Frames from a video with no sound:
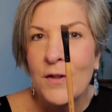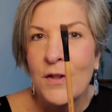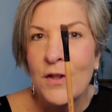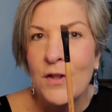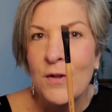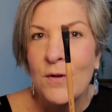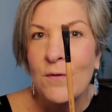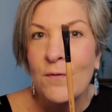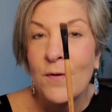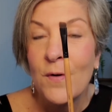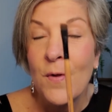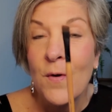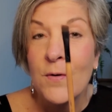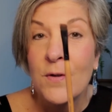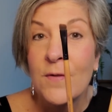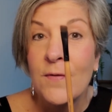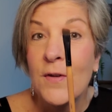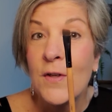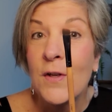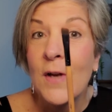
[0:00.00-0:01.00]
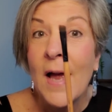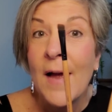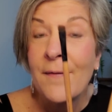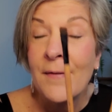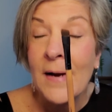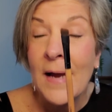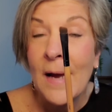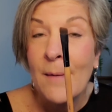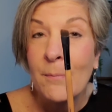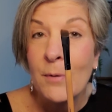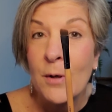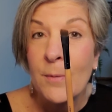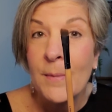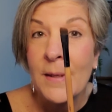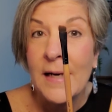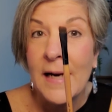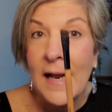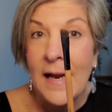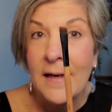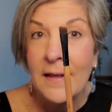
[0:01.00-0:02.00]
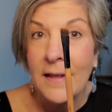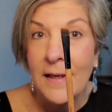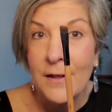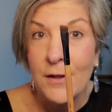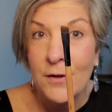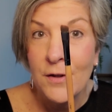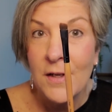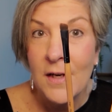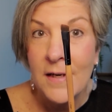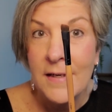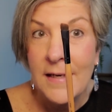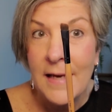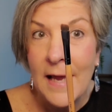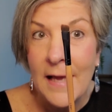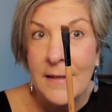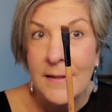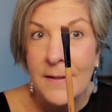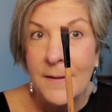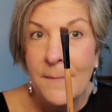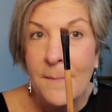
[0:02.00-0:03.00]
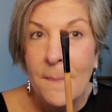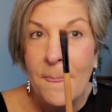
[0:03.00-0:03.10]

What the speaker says: to do for those of you who haven't got permanent eyeliner done yet.